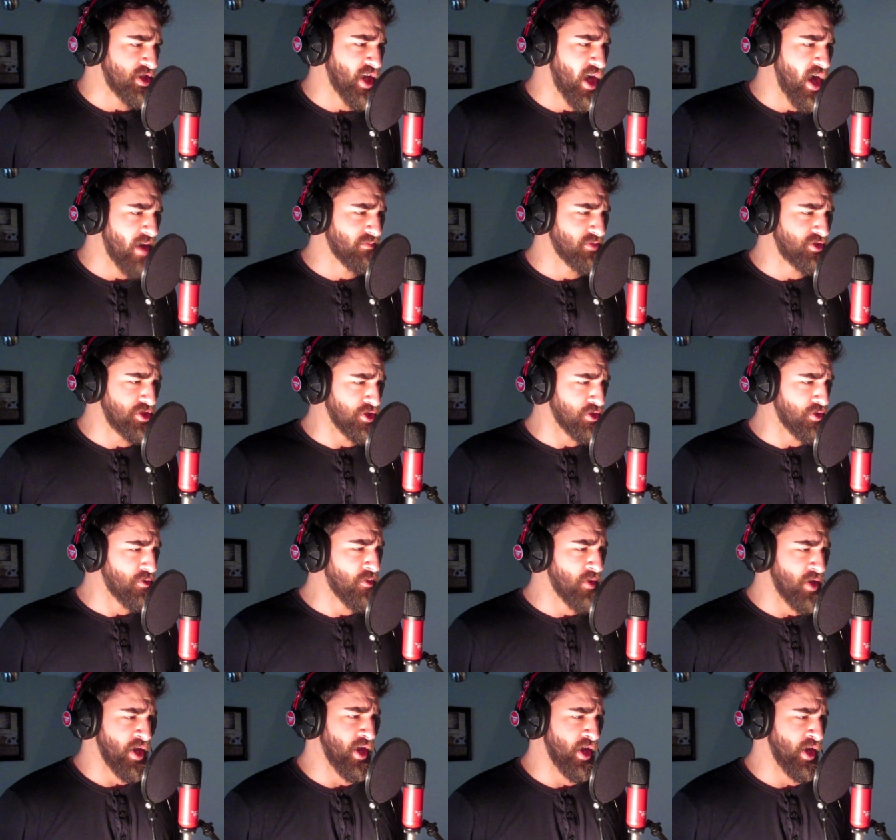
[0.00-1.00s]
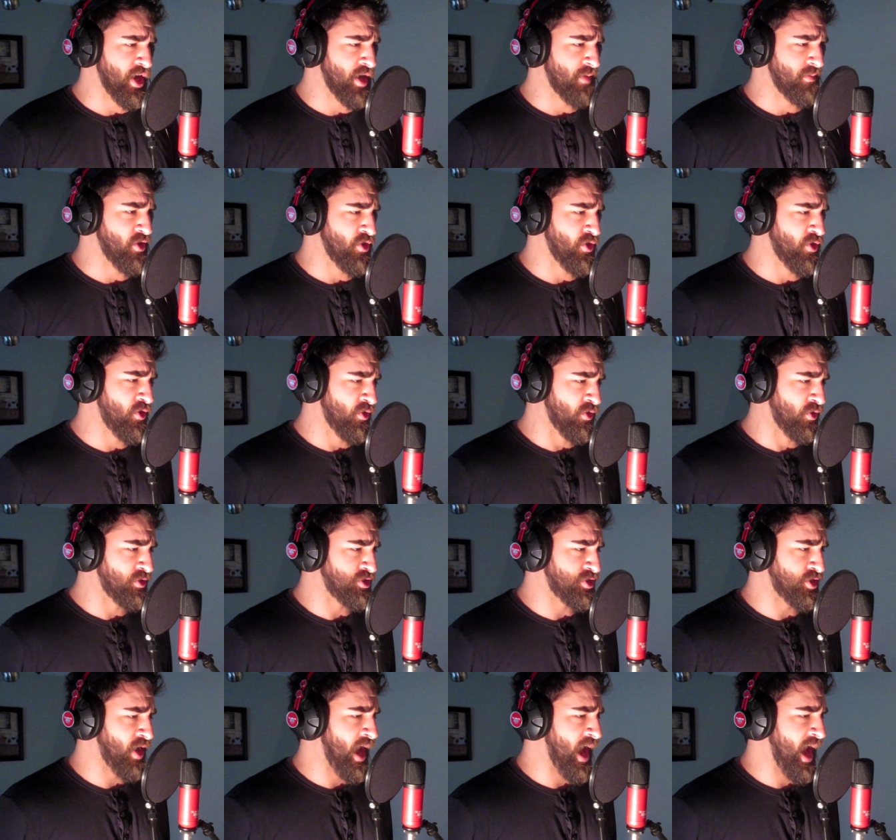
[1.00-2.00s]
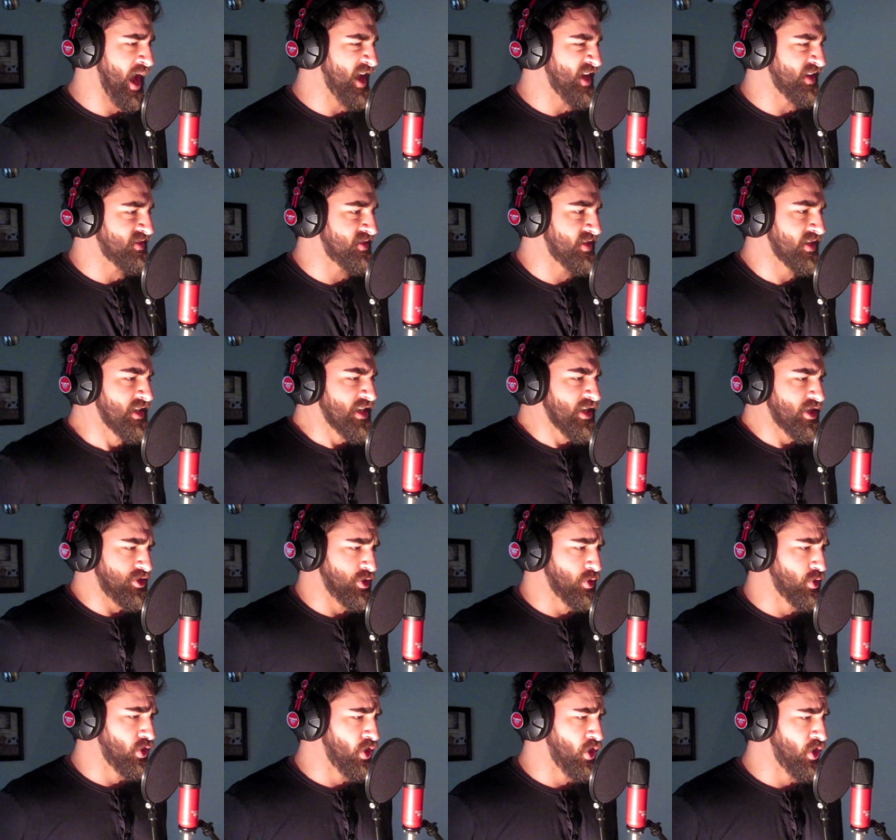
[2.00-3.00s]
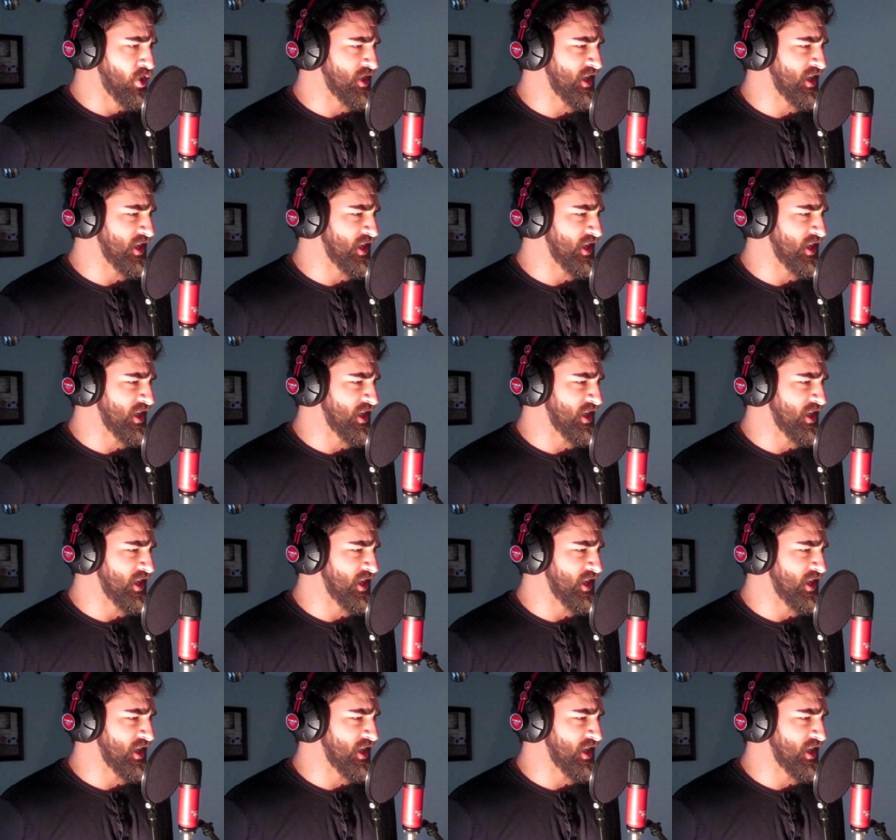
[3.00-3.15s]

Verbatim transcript: come to him who tries to look